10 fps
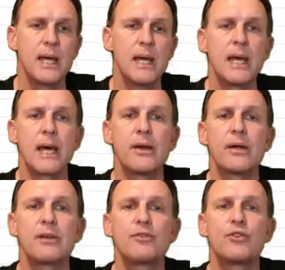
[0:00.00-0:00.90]
and I
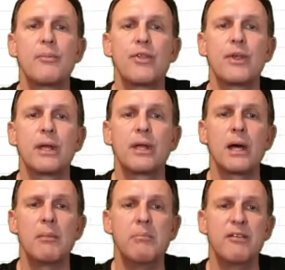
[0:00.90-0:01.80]
have something
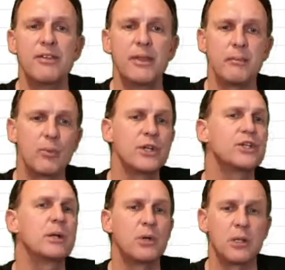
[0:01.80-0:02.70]
above them which
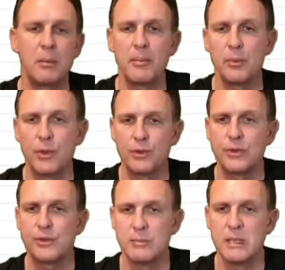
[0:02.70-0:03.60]
I probably
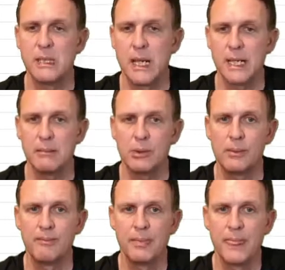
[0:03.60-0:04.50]
want to be the label.
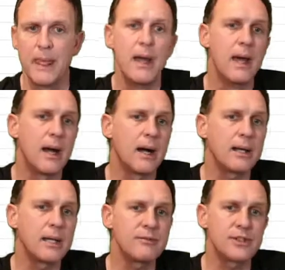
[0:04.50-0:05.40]
I
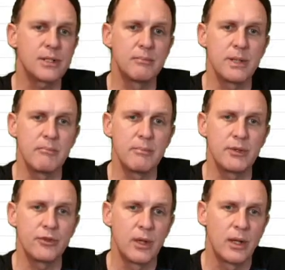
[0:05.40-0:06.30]
have some
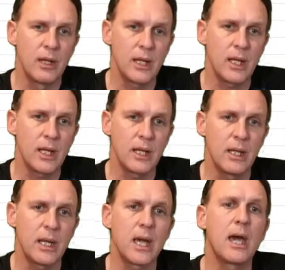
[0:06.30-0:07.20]
numbers here
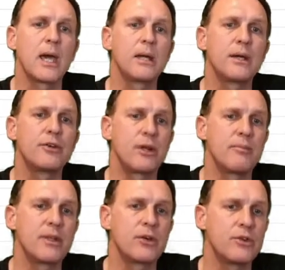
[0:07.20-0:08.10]
and
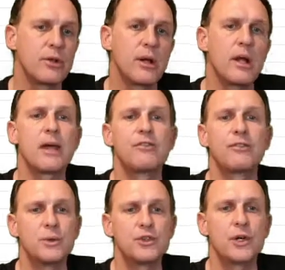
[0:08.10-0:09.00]
something to the left
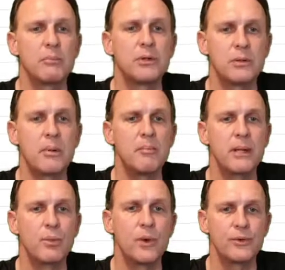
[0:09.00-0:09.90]
which I
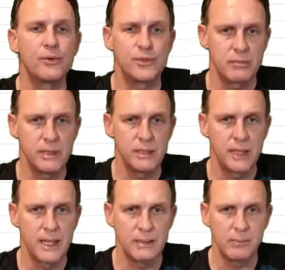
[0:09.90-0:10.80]
probably want to be the
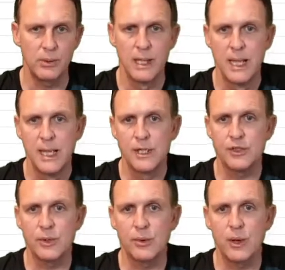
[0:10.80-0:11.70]
label.
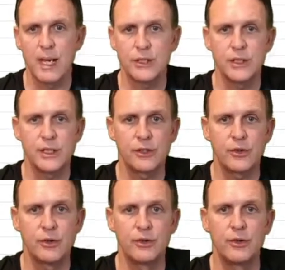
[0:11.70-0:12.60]
So actually yes
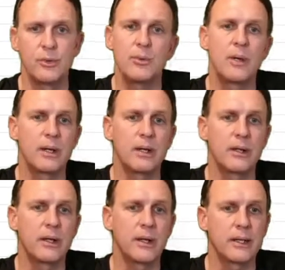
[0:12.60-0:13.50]
I do, and I'm
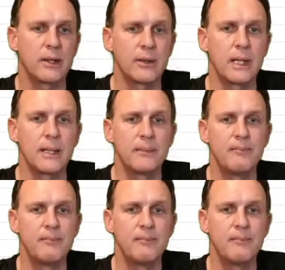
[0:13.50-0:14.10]
going to click OK.